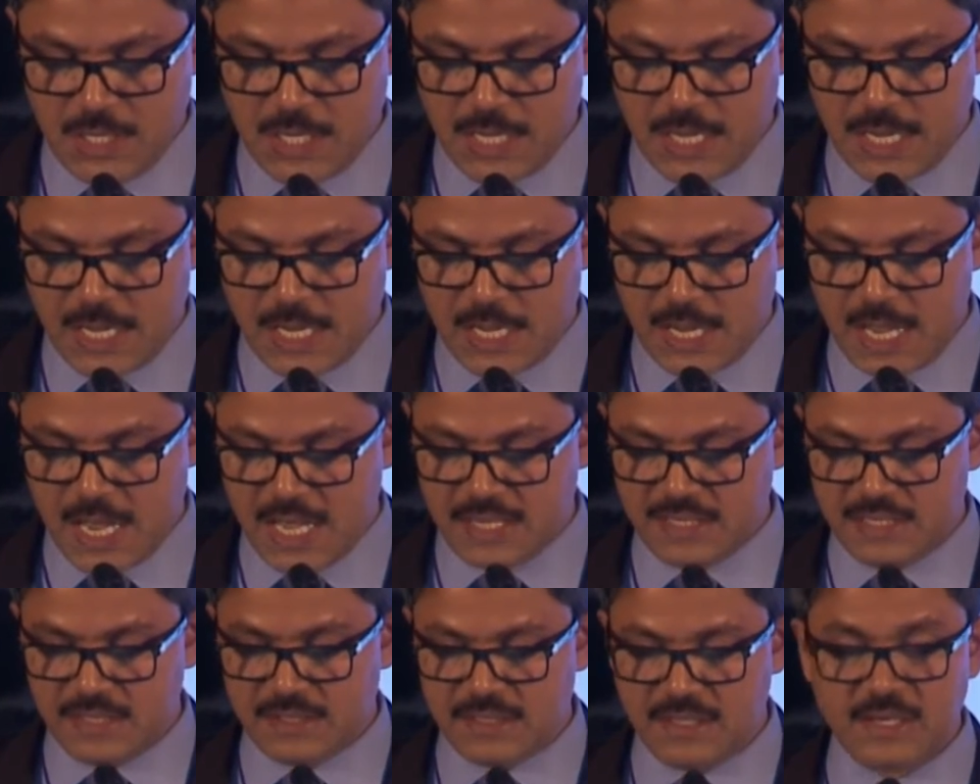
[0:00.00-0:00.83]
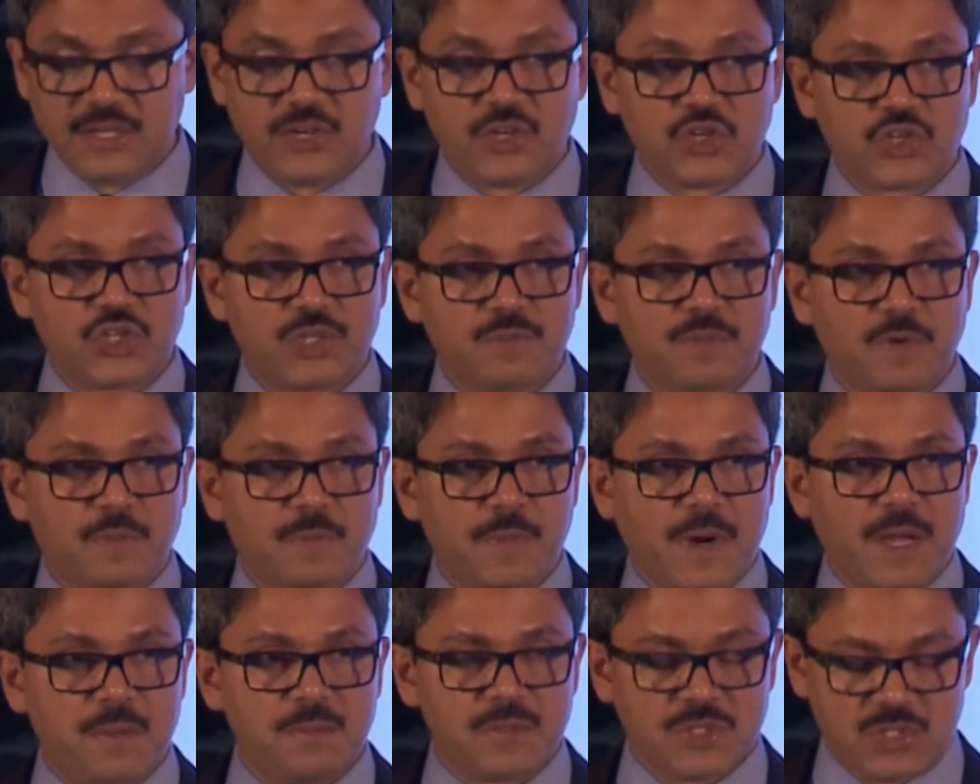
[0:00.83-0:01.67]
uh, under the leadership of
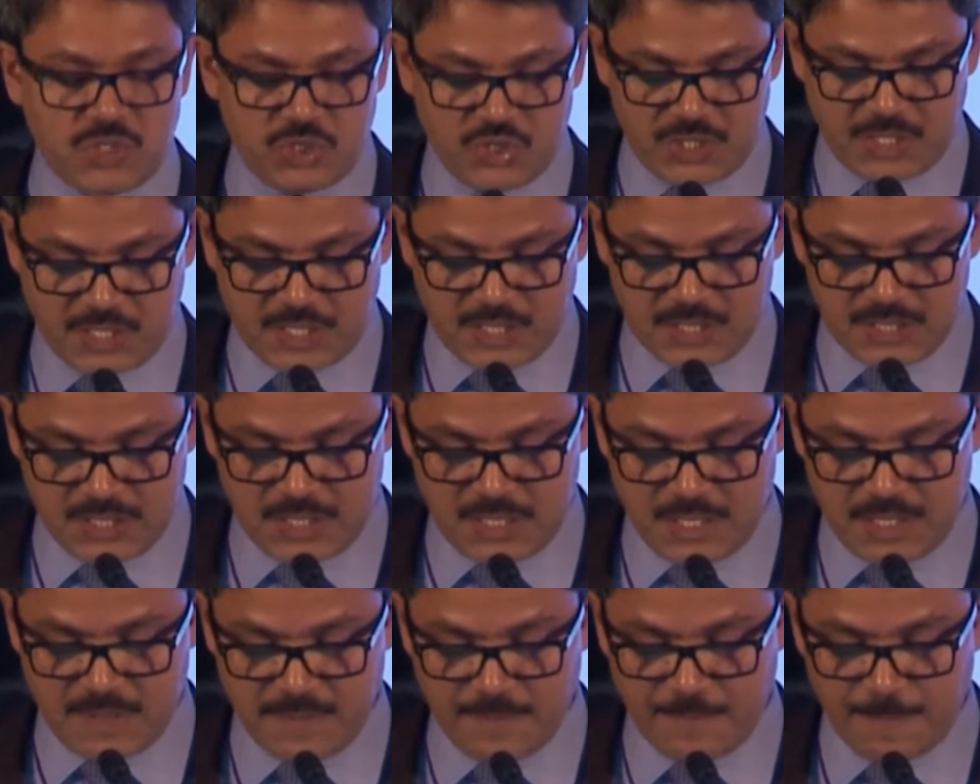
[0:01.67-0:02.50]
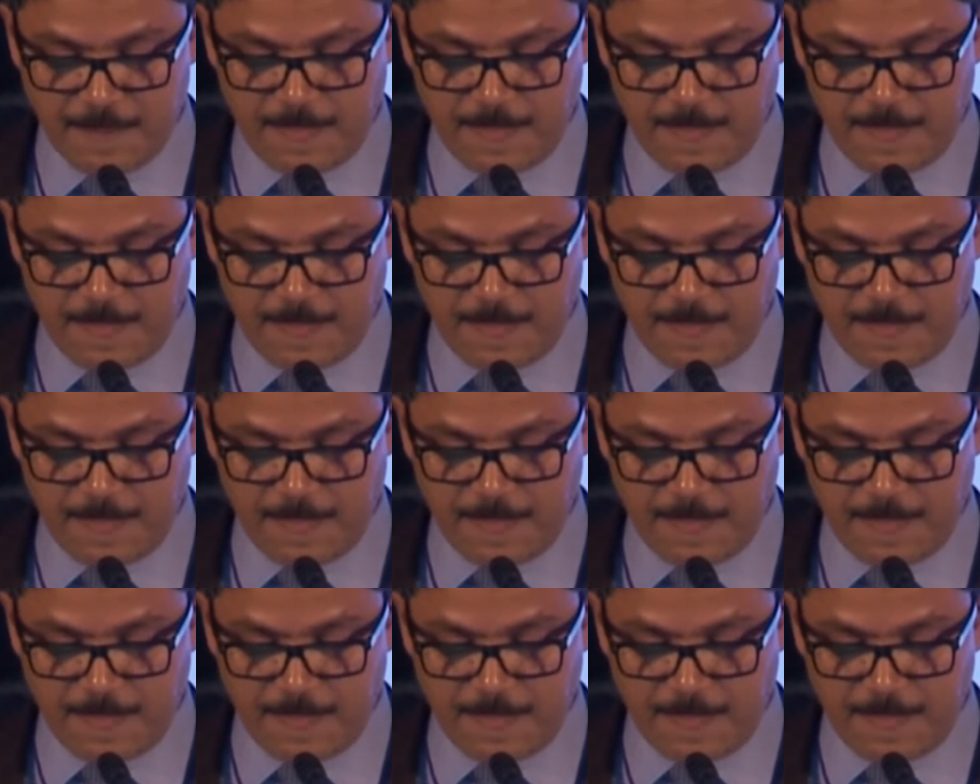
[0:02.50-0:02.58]
Prime Minister Sheikh Hasina.